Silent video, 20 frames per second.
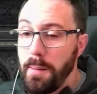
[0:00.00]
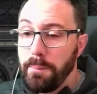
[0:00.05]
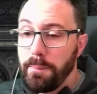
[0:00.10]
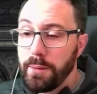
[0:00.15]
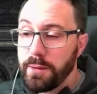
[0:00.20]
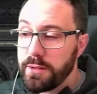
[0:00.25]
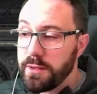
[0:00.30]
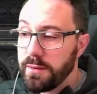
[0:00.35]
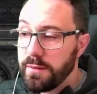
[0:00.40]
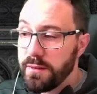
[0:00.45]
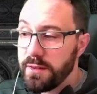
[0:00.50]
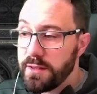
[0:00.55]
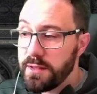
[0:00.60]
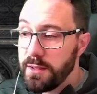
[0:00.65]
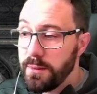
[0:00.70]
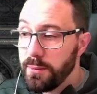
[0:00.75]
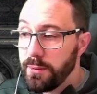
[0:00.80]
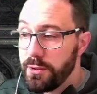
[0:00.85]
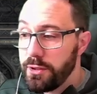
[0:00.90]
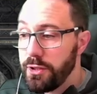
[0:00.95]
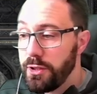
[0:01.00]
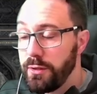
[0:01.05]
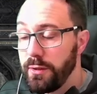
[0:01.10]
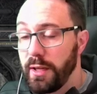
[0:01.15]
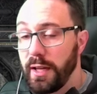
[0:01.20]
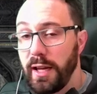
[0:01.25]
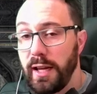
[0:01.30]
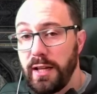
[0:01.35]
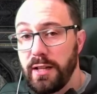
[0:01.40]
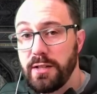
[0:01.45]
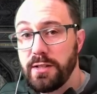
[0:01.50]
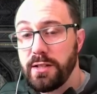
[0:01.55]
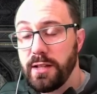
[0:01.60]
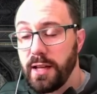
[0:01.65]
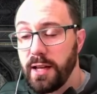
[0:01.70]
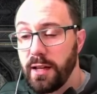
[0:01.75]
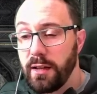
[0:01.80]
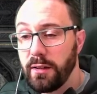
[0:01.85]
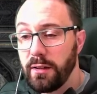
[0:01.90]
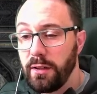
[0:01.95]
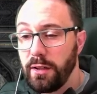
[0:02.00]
But obviously, once you do get into Hell,